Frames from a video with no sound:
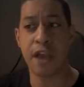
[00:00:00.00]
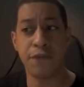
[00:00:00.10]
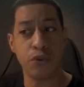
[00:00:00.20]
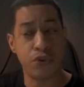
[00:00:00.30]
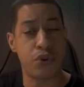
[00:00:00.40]
If
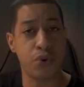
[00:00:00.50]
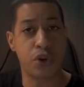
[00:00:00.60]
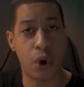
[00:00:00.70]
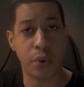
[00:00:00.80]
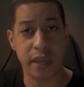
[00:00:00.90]
you do
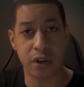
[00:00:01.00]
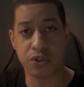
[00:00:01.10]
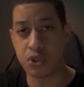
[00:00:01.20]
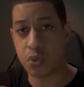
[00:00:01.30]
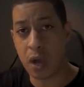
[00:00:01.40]
go here
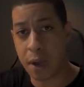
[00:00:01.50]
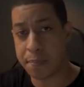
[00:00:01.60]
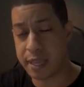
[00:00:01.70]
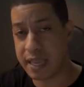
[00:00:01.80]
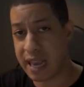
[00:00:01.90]
to
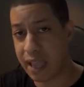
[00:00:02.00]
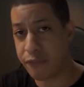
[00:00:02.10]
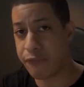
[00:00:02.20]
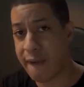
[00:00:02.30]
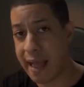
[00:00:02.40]
update a
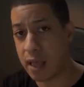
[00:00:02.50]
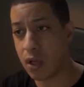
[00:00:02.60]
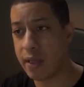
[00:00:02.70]
file,